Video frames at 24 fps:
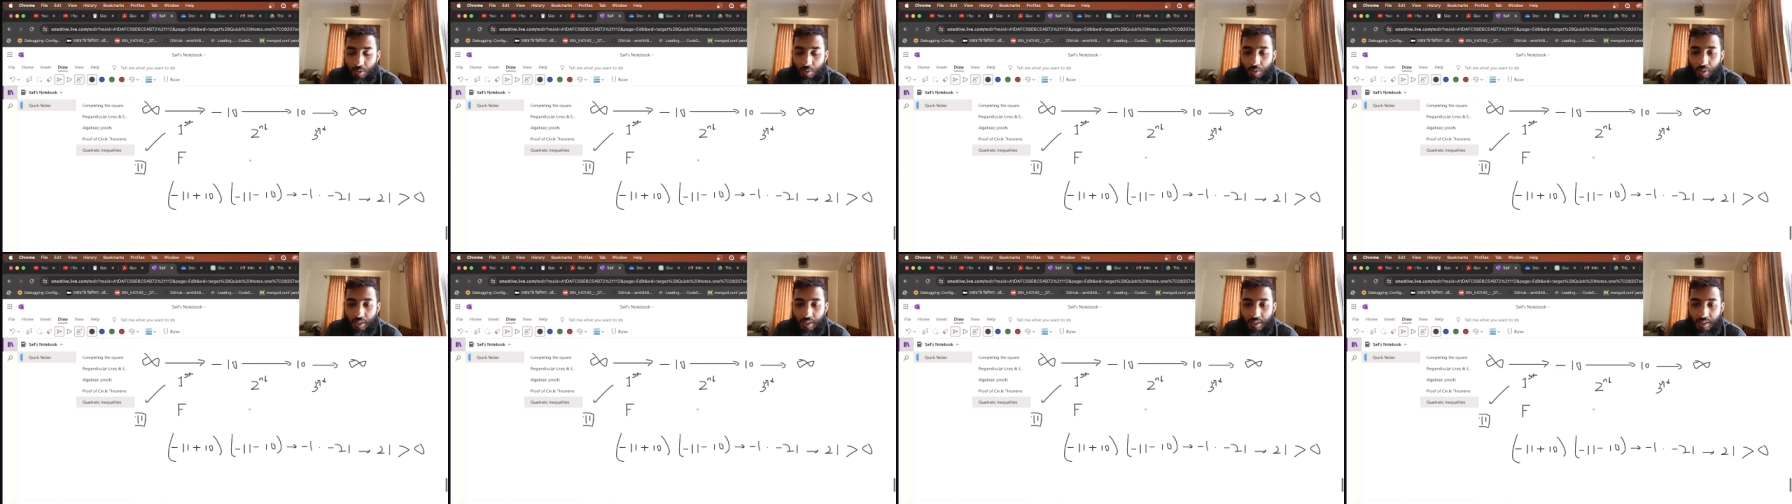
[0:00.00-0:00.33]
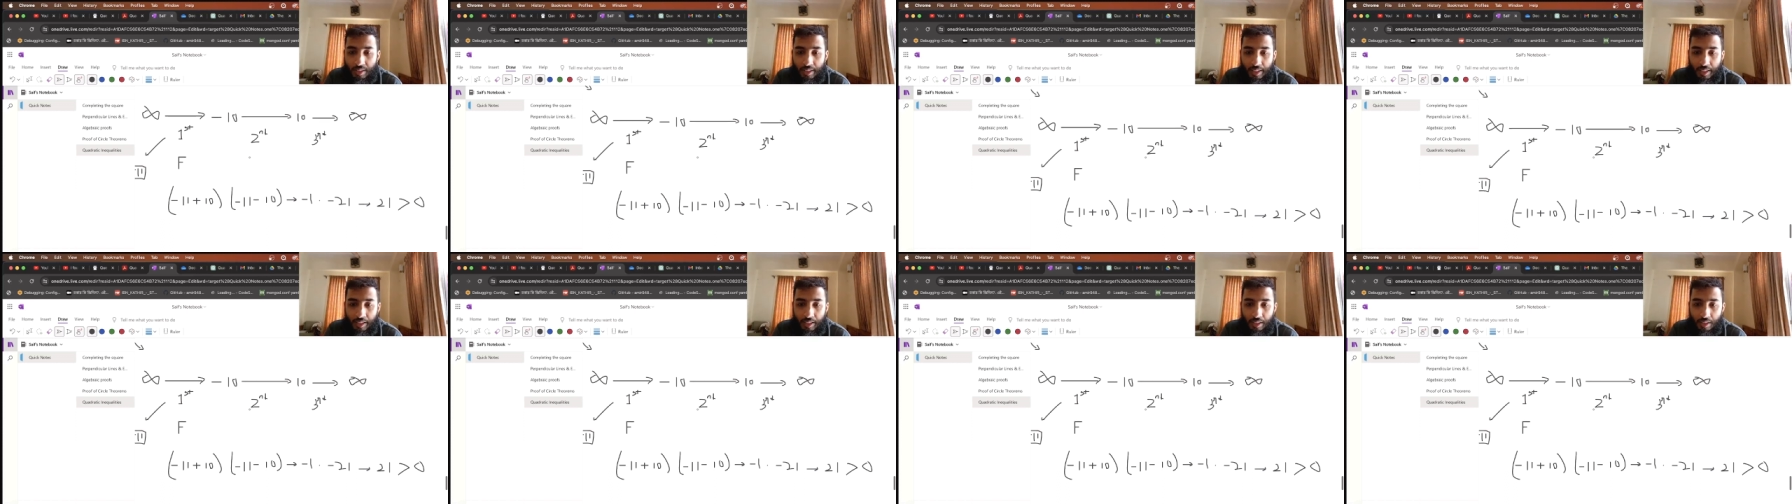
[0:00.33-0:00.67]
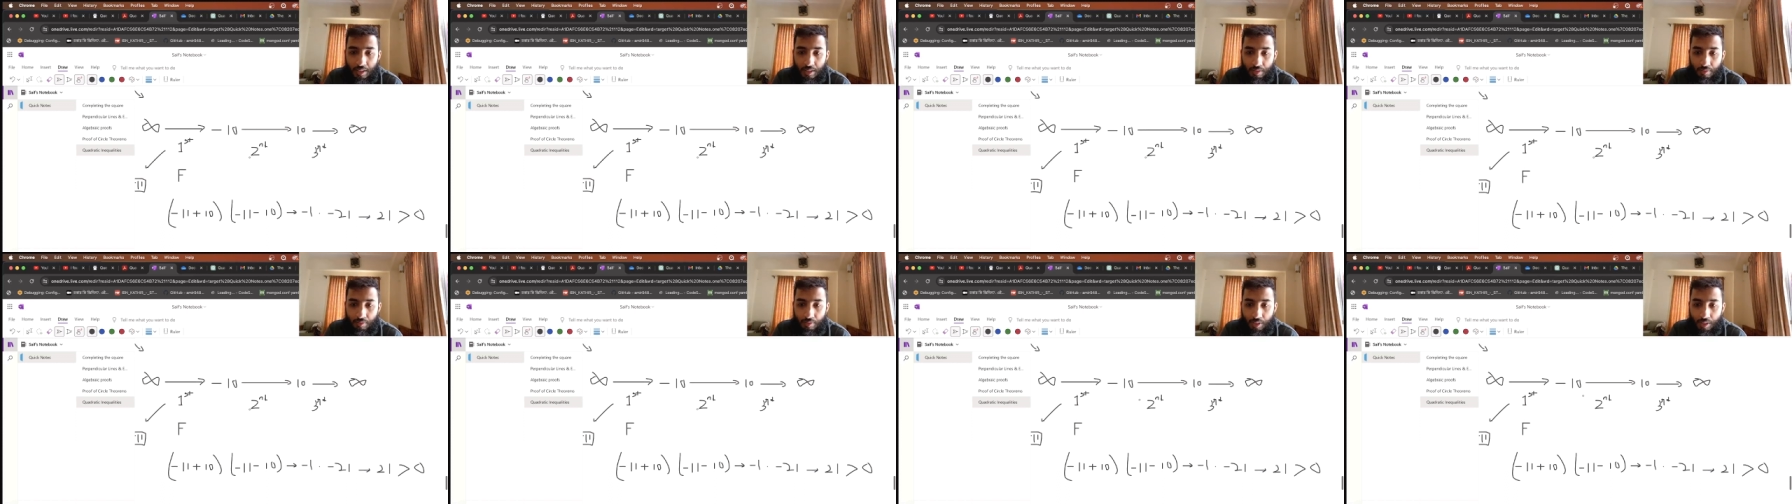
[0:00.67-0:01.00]
look at second
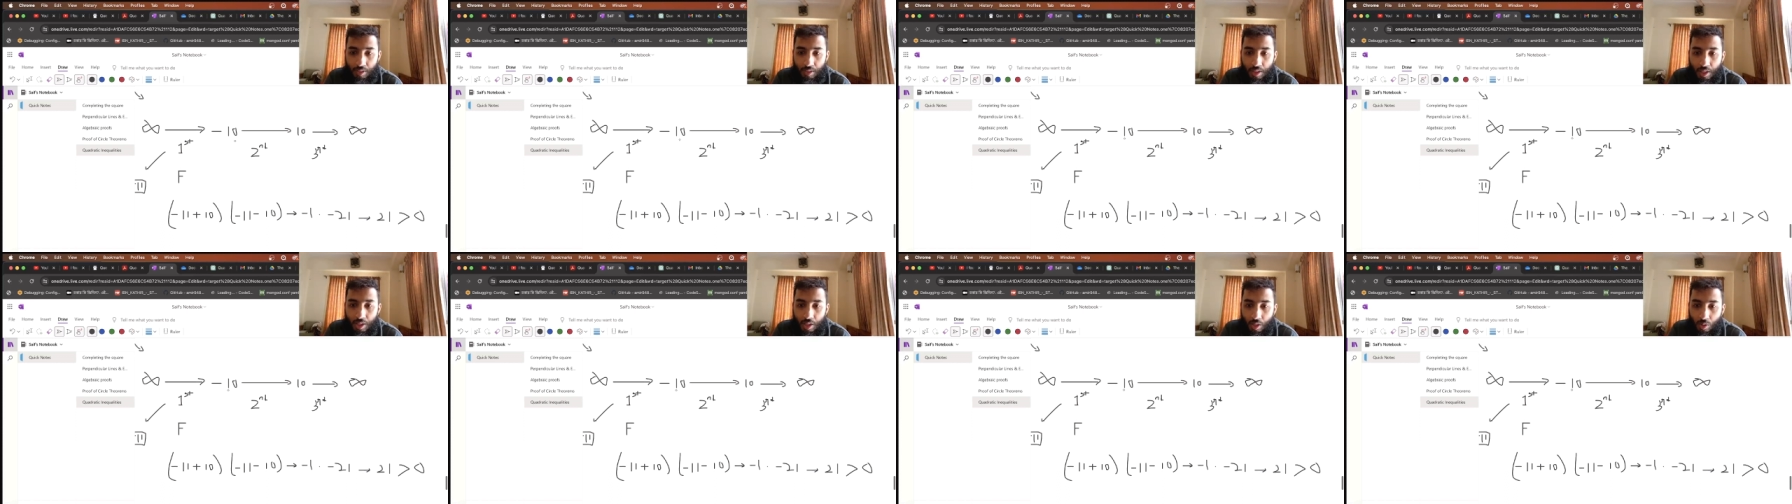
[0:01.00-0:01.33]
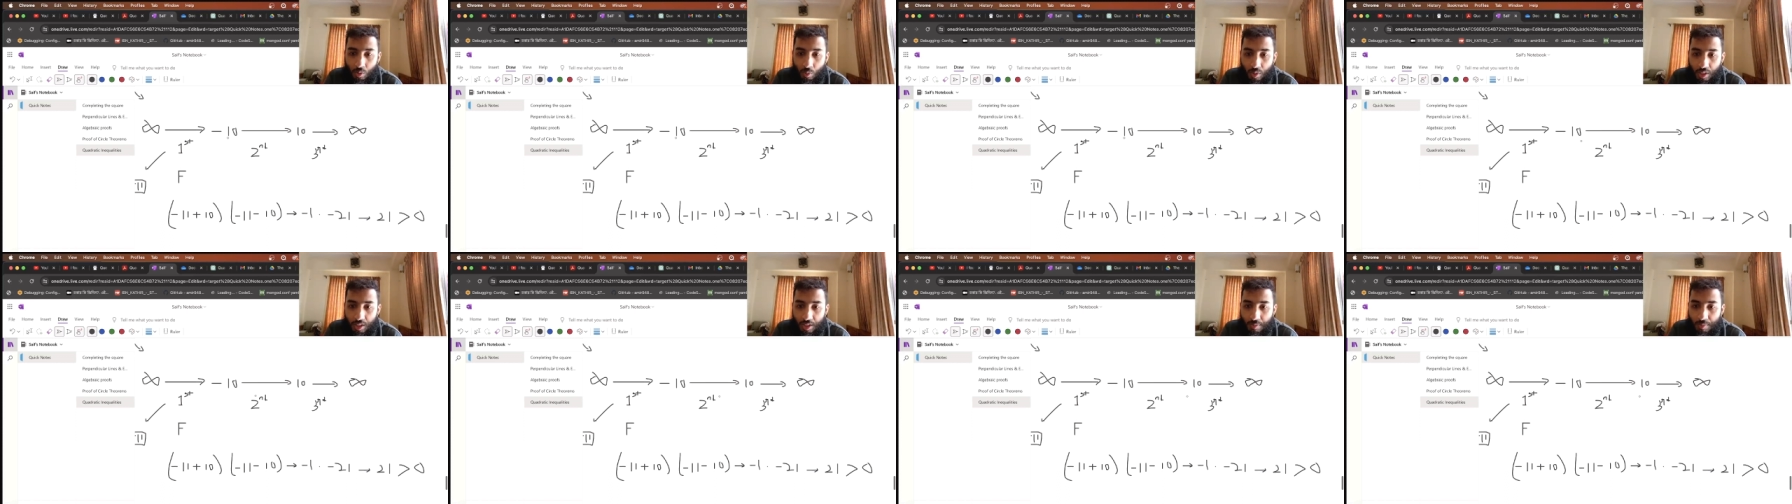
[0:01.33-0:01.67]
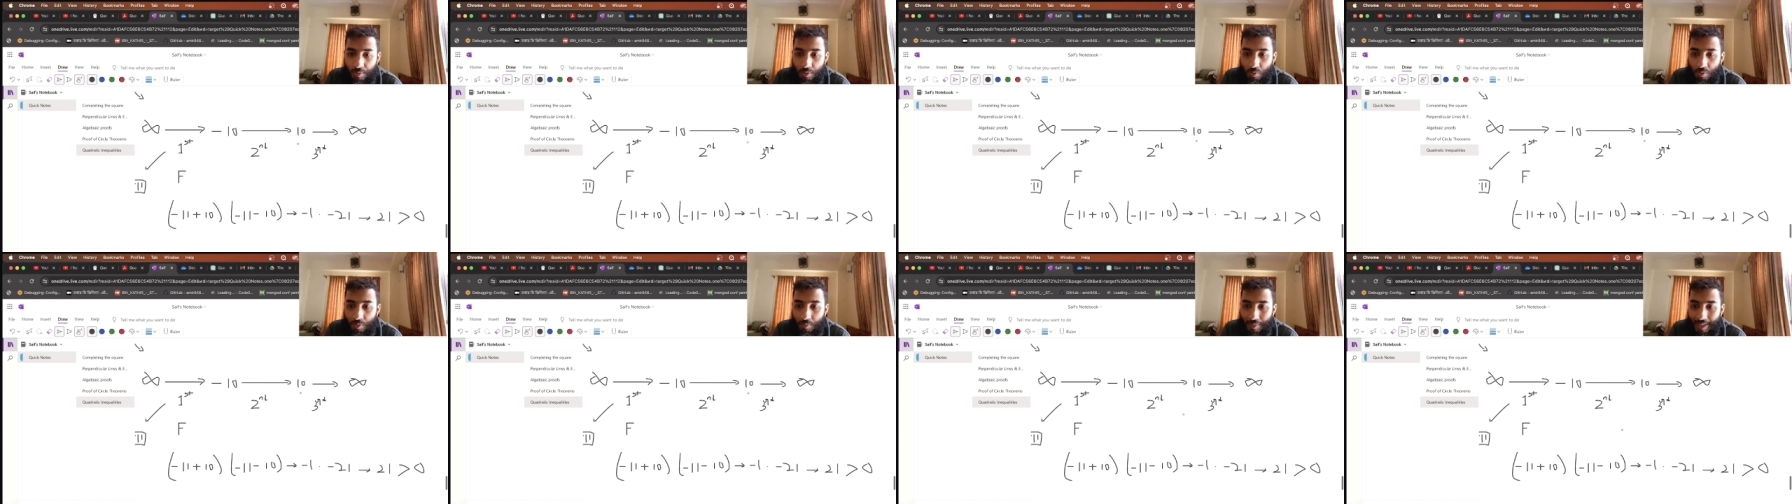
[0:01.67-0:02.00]
interval. What is
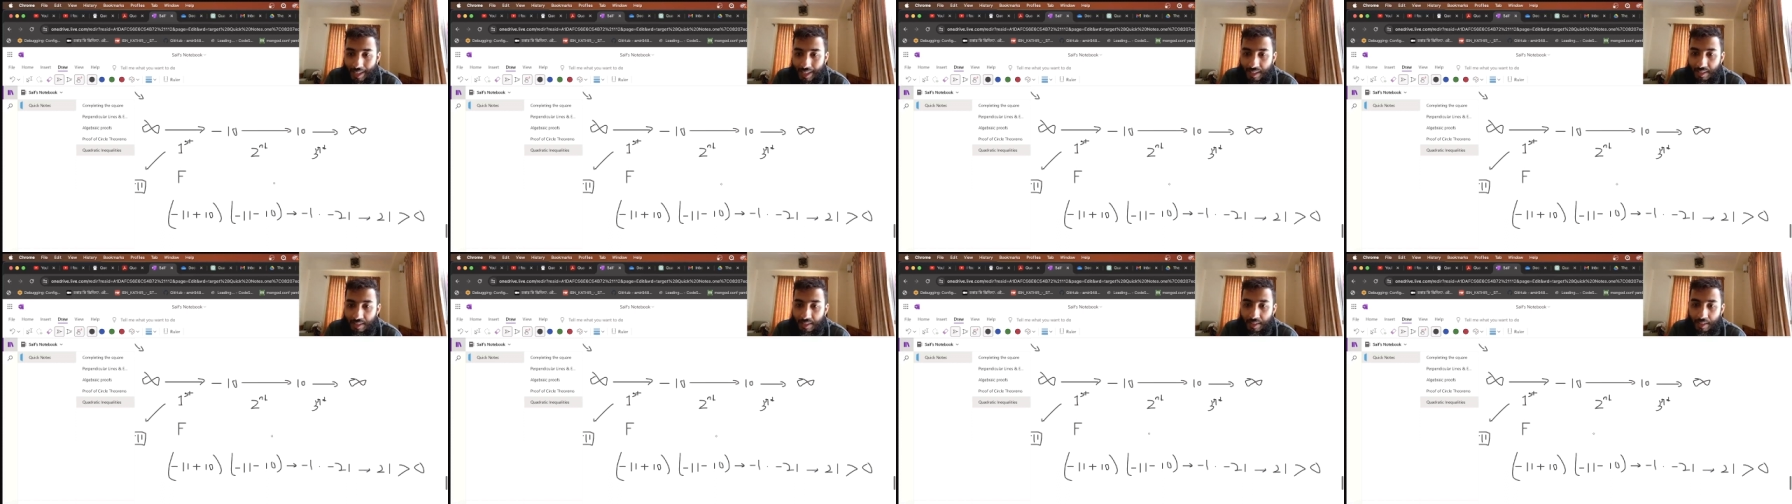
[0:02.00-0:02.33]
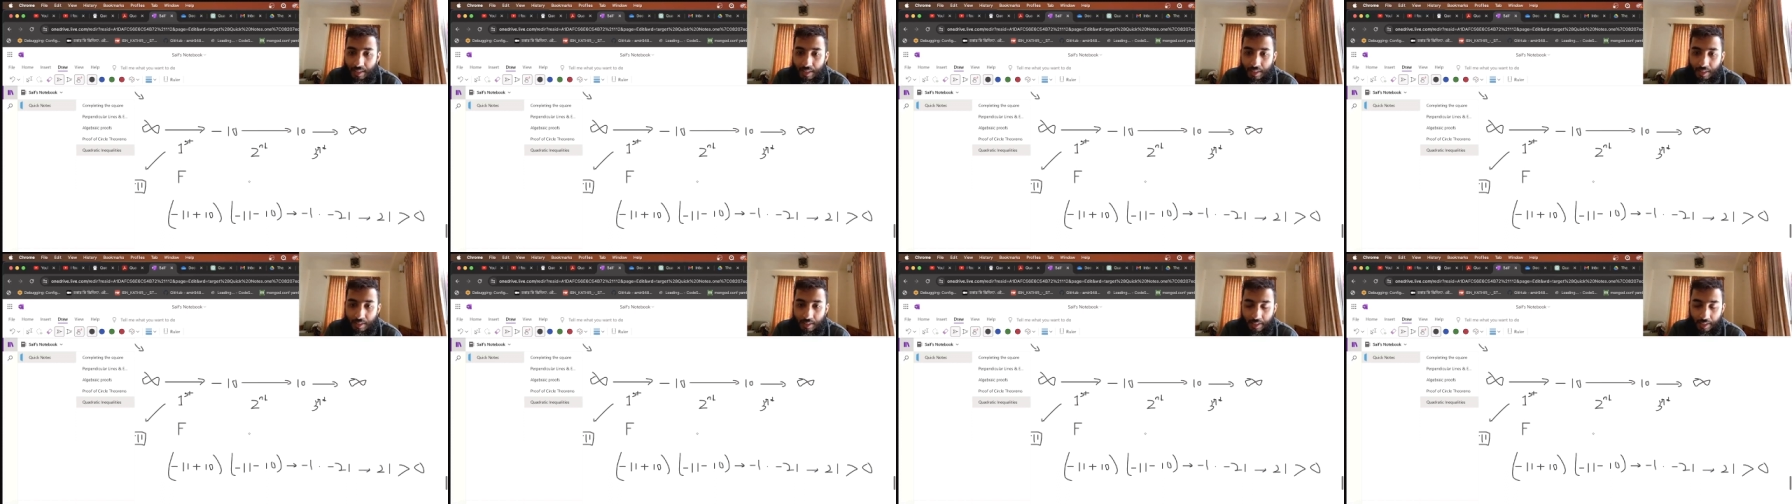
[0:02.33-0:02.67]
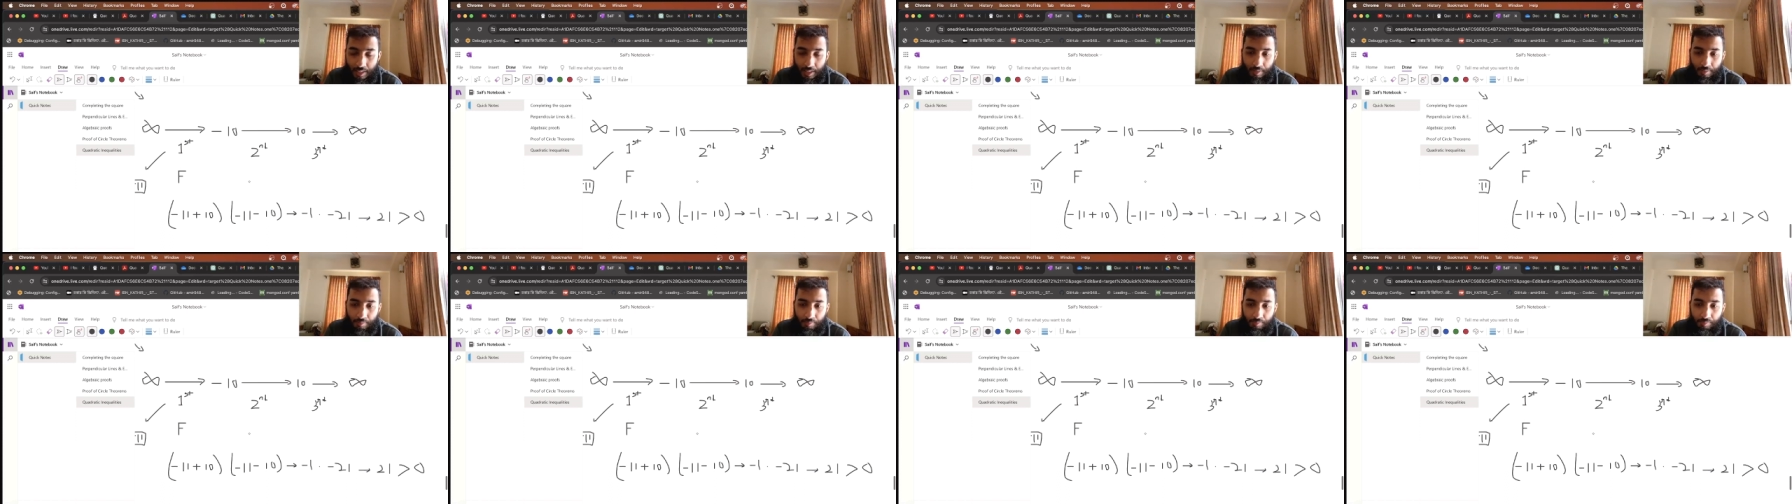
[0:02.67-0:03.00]
between minus 10 and
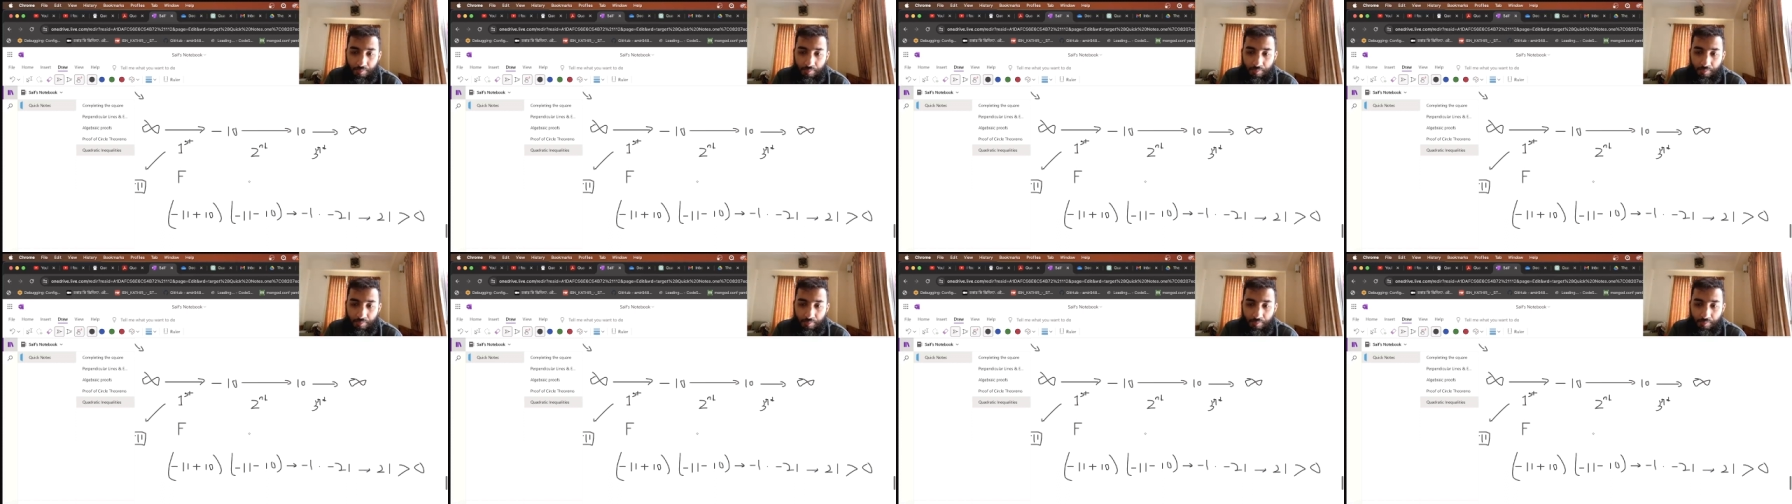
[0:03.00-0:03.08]
10?